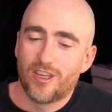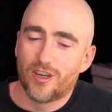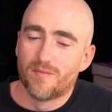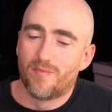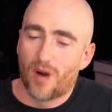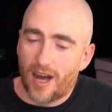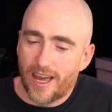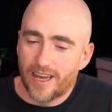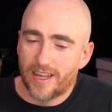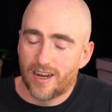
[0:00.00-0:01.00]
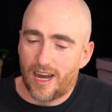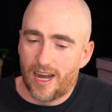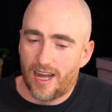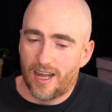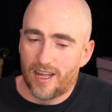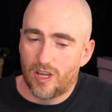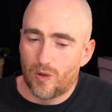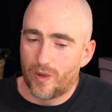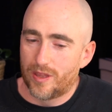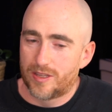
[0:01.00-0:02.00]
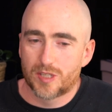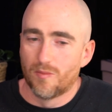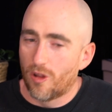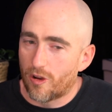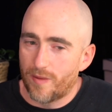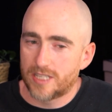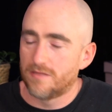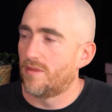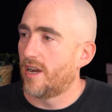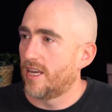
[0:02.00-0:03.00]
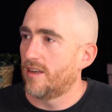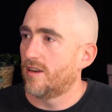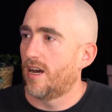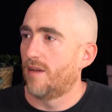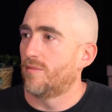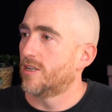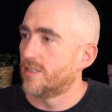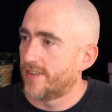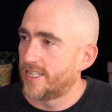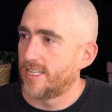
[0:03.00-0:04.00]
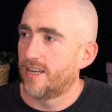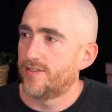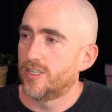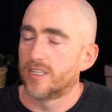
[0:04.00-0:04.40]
You can buy it with smaller amounts of money because of ETFs.